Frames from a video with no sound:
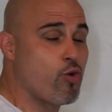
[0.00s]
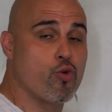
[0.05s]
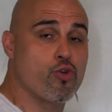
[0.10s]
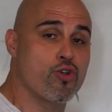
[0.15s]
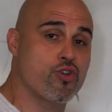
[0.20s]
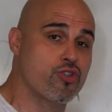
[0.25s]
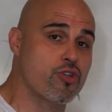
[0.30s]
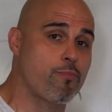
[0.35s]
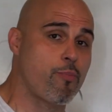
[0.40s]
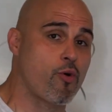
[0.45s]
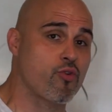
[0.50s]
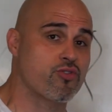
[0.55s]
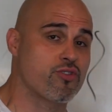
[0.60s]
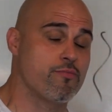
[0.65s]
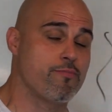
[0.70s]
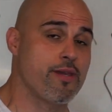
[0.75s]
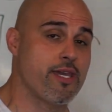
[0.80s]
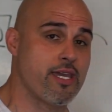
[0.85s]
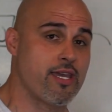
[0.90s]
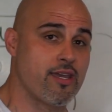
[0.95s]
who you're supposed to
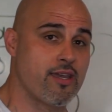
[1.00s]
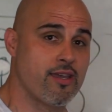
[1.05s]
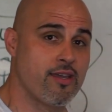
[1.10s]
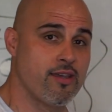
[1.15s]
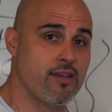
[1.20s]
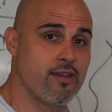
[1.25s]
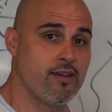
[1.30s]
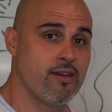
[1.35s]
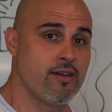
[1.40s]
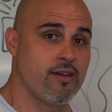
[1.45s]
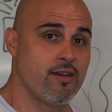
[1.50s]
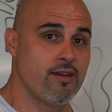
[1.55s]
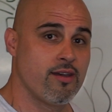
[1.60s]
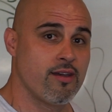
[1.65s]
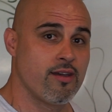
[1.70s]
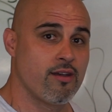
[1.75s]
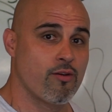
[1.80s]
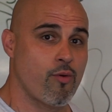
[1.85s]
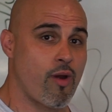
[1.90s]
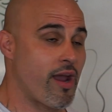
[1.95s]
be.
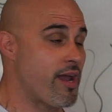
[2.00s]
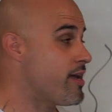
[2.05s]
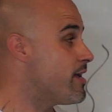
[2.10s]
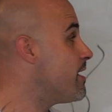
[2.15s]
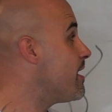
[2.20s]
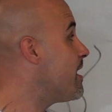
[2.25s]
Right?